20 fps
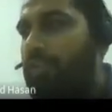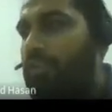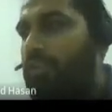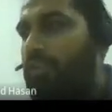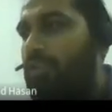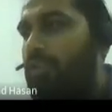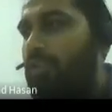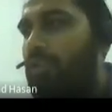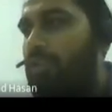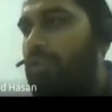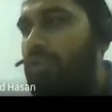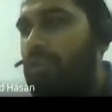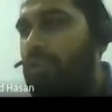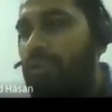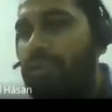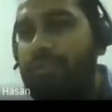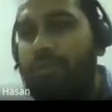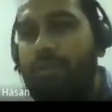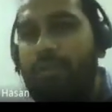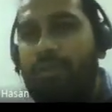So
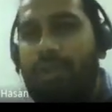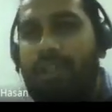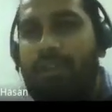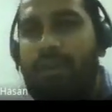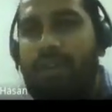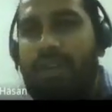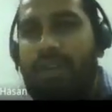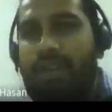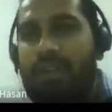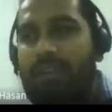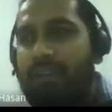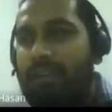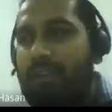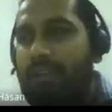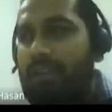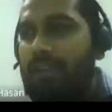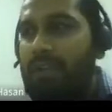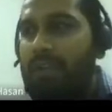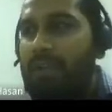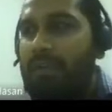it's going to take 1 hour,
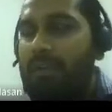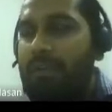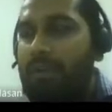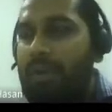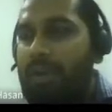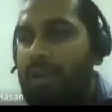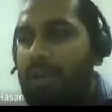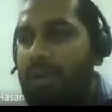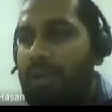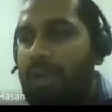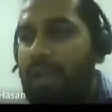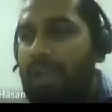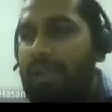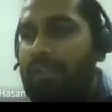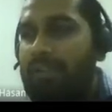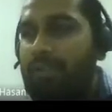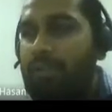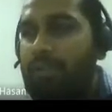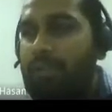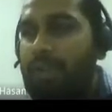
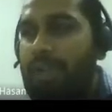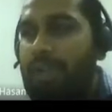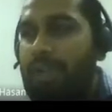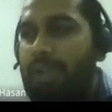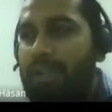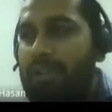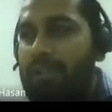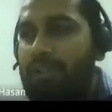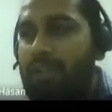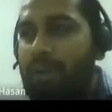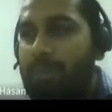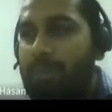and you did your